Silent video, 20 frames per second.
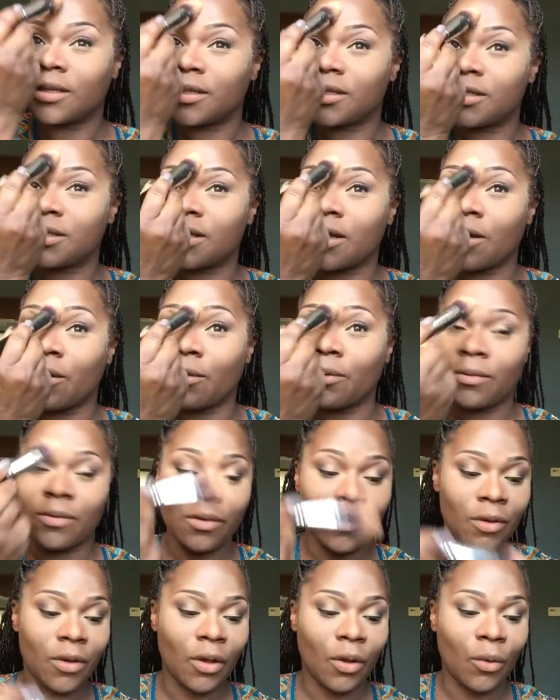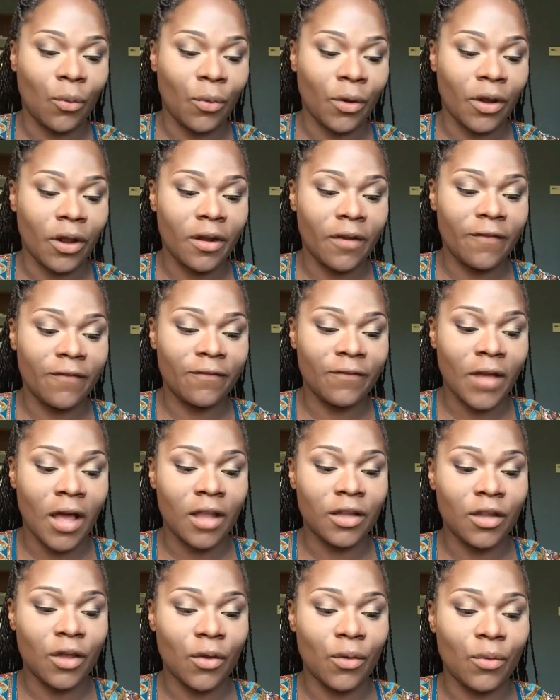So we're gonna
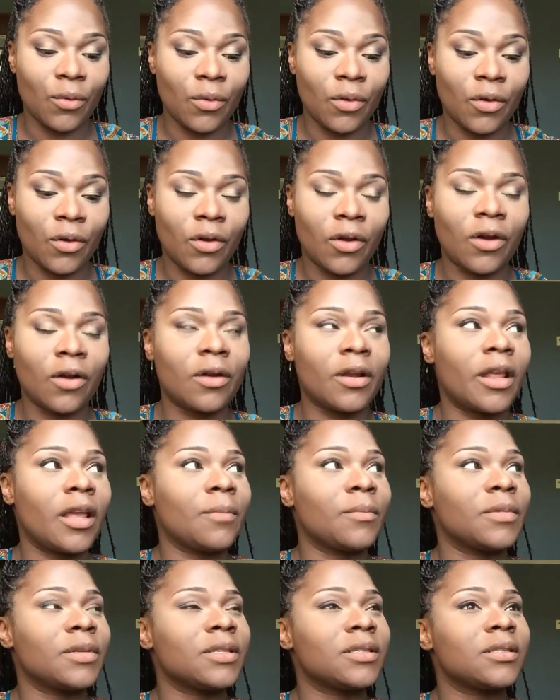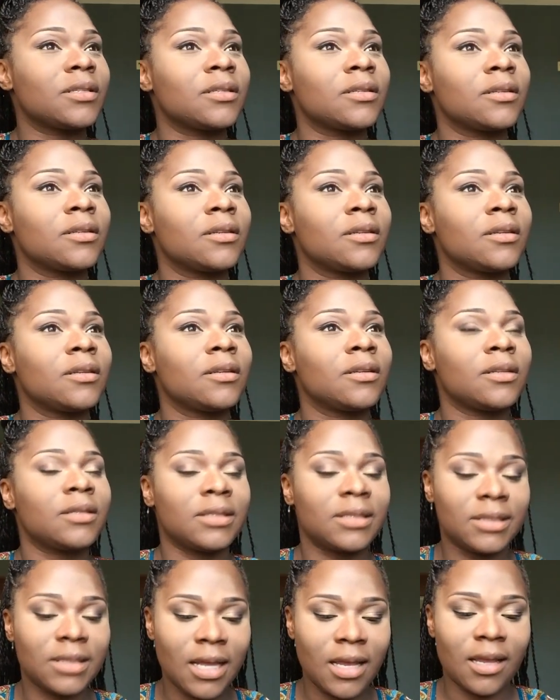follow. Her name is,
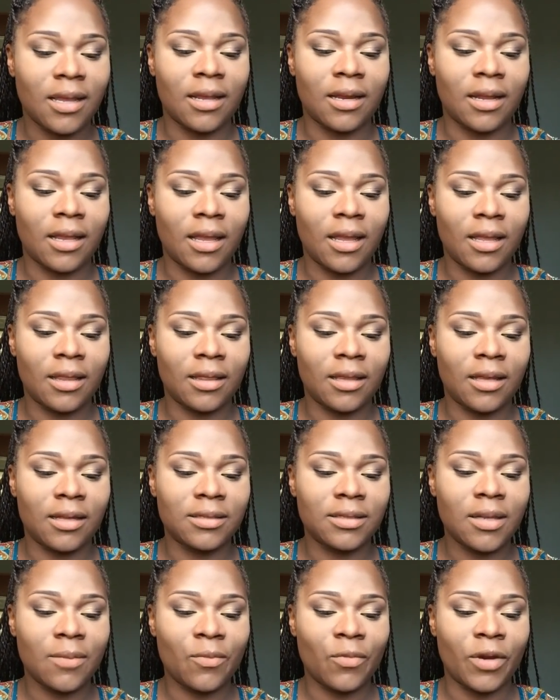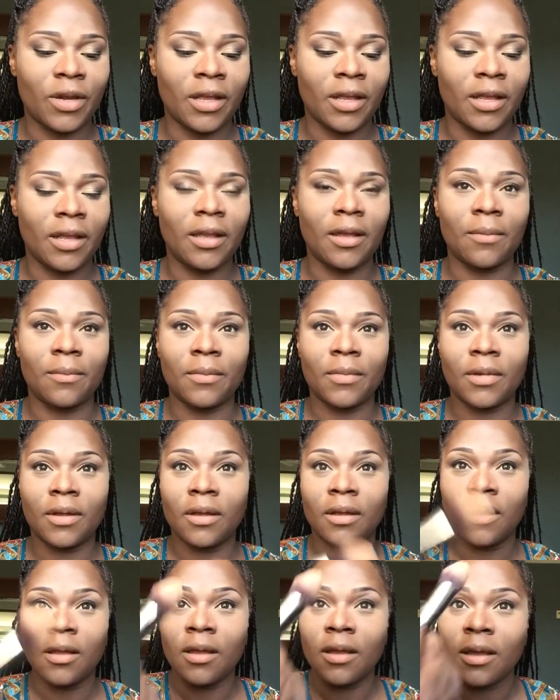dang it, I can't think, something with an M.
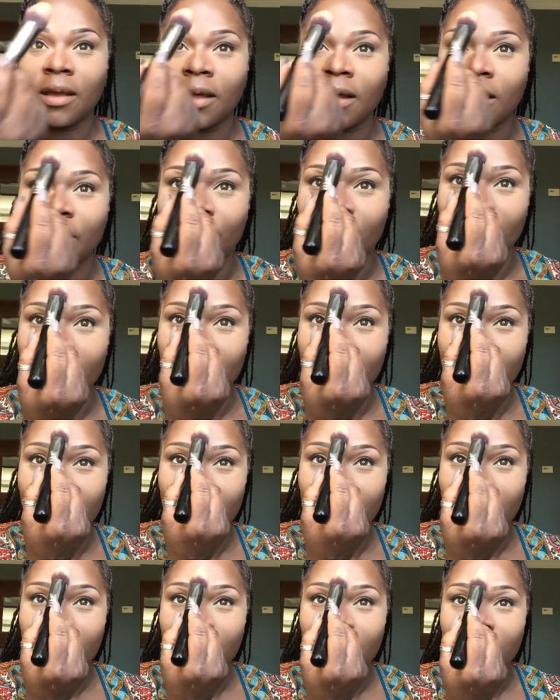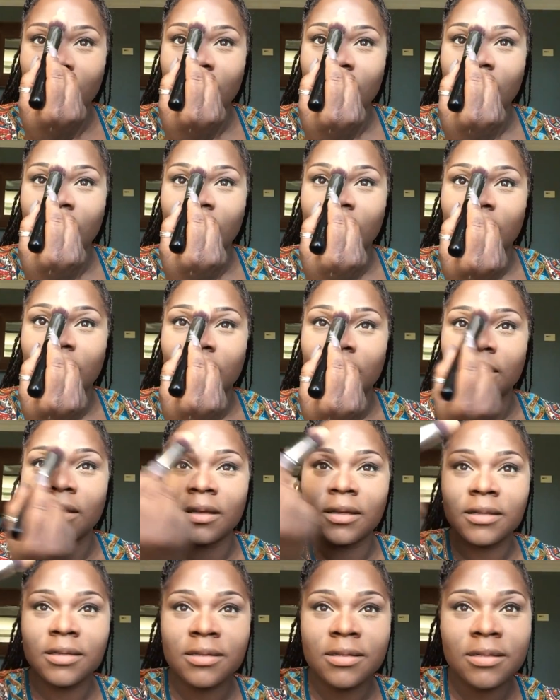Anyway,
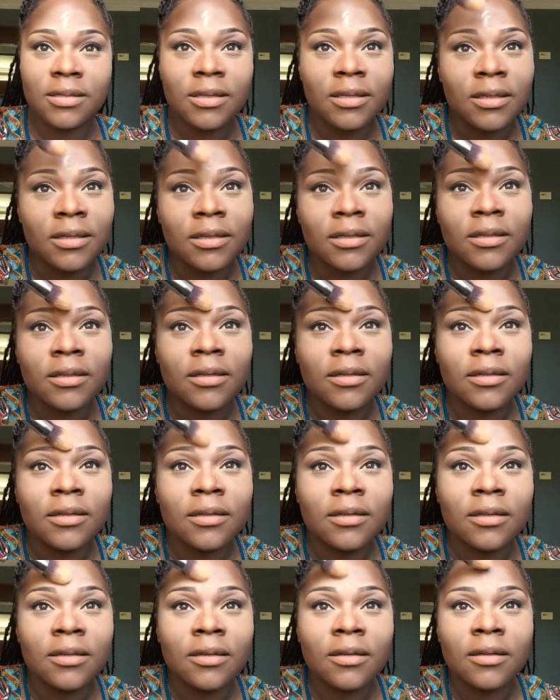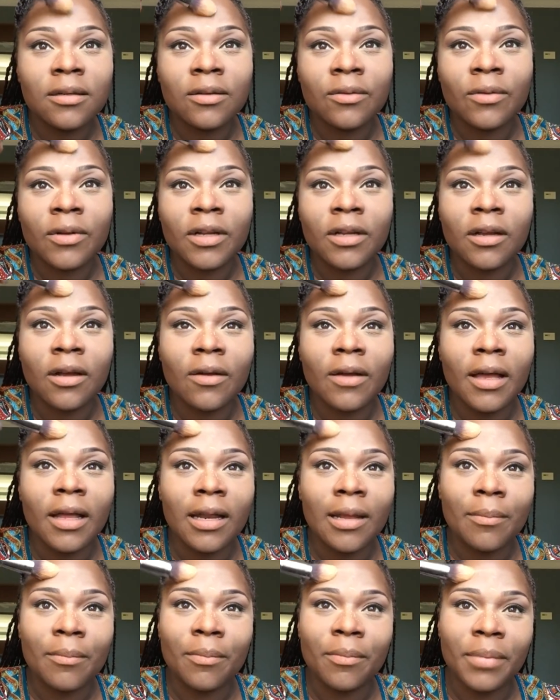this. You want to go ahead
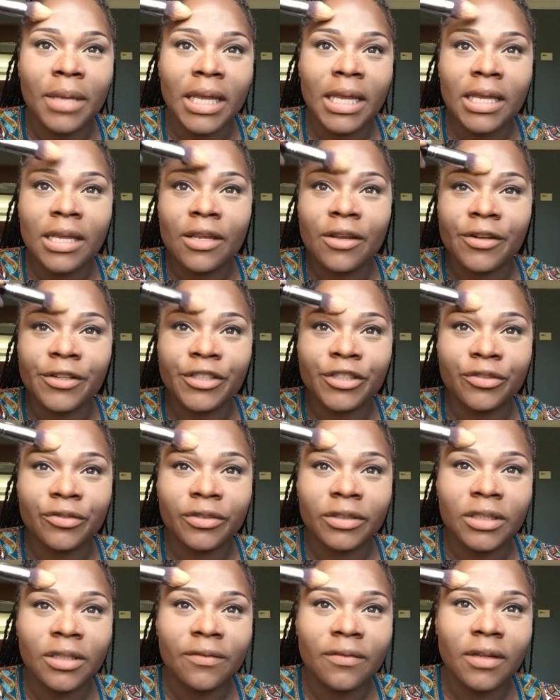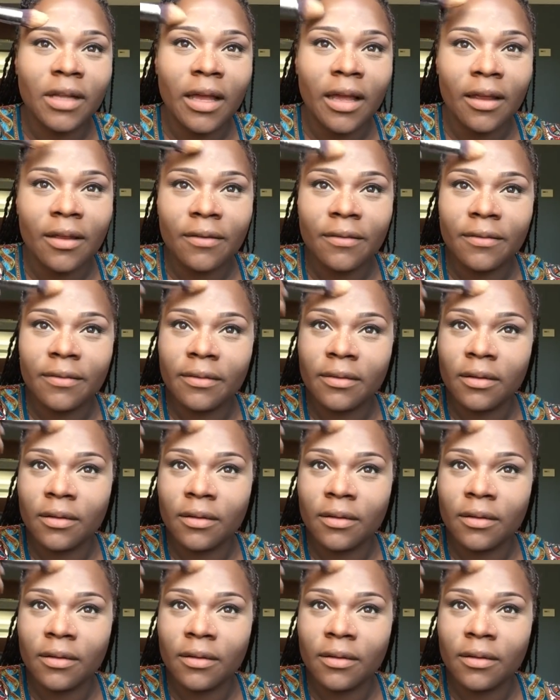and bake your tree of life.